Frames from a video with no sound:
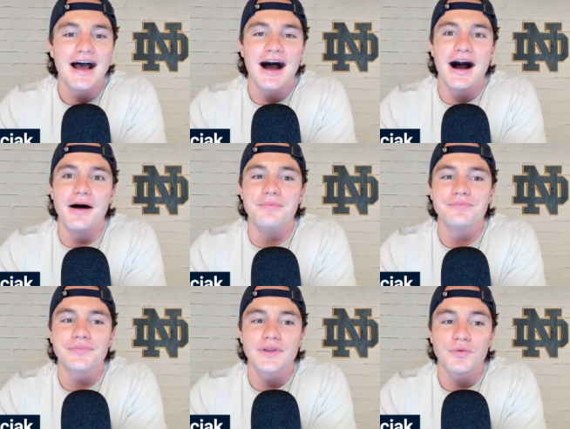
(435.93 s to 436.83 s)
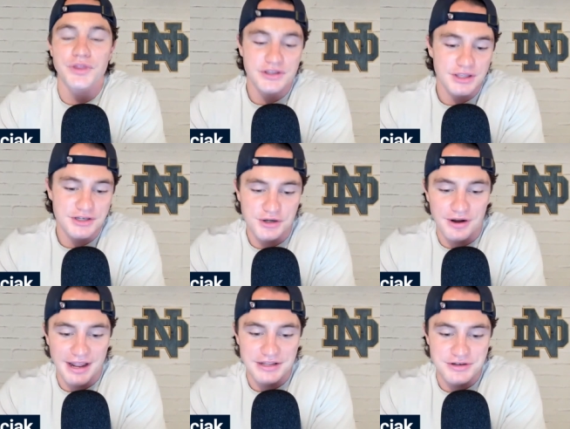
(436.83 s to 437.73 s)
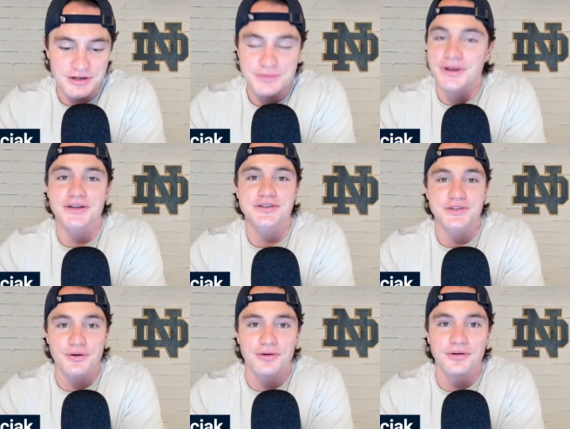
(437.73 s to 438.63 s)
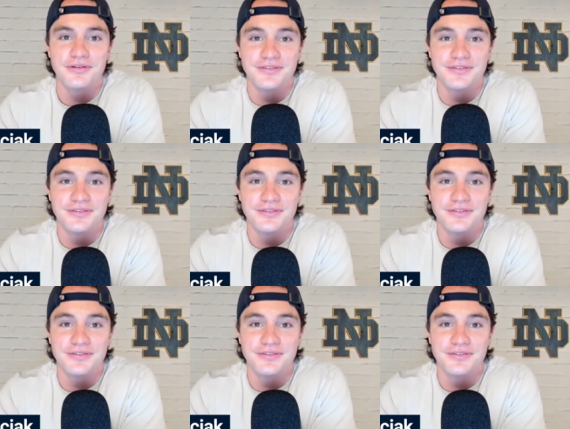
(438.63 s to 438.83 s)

Um, well, the, the short answer is because it's cool.